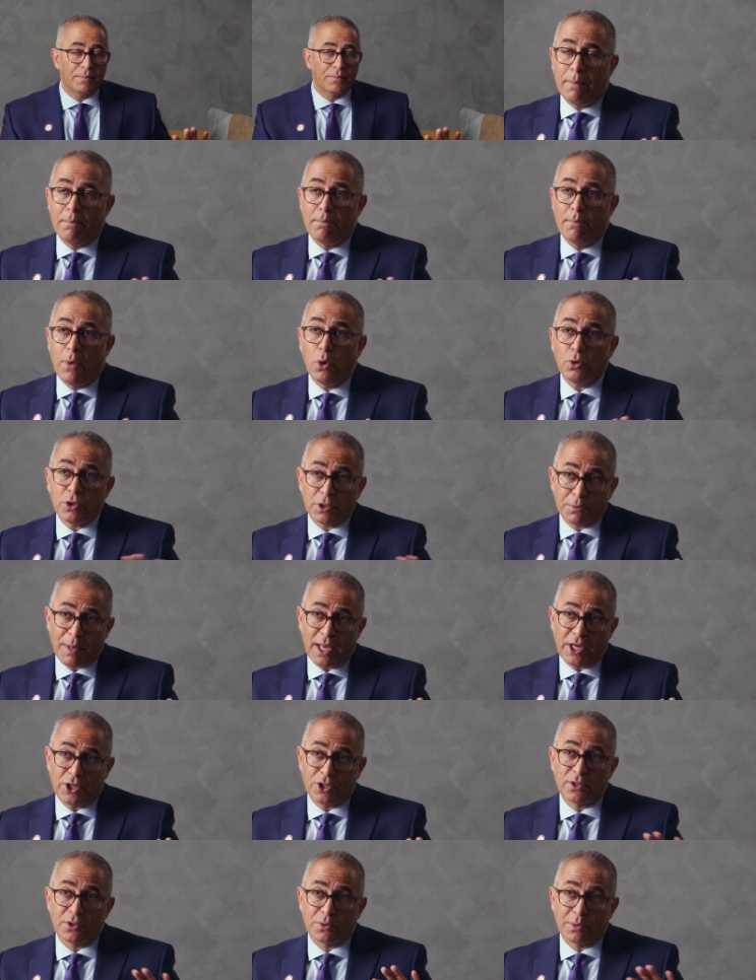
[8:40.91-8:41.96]
And most
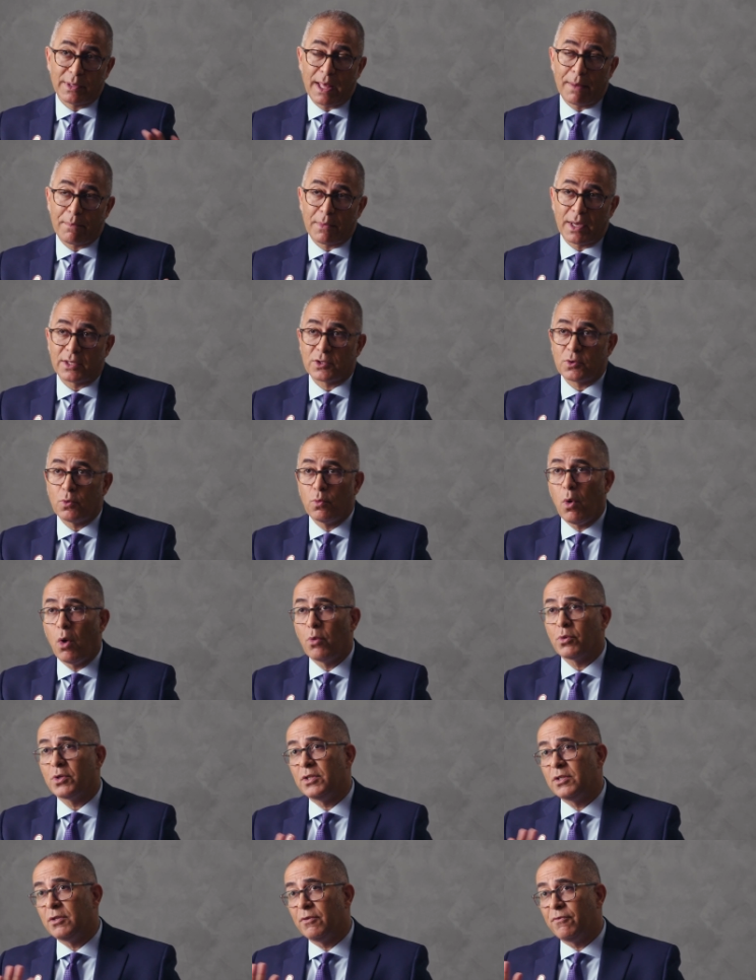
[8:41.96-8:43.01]
patients with MGUS
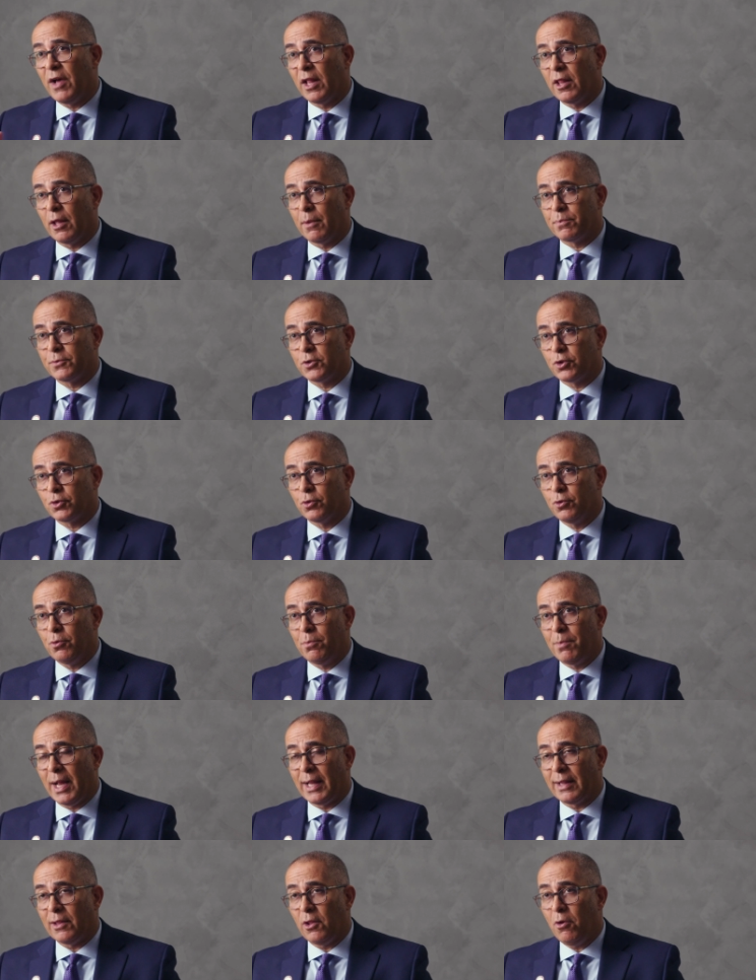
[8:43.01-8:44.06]
won't develop true
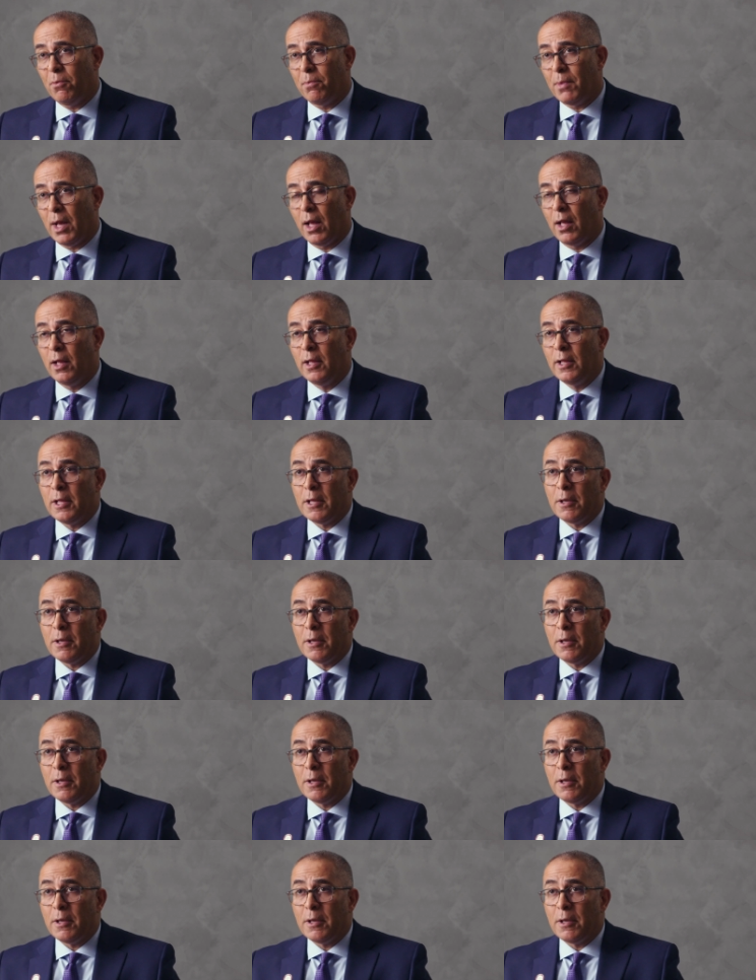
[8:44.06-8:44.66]
myeloma,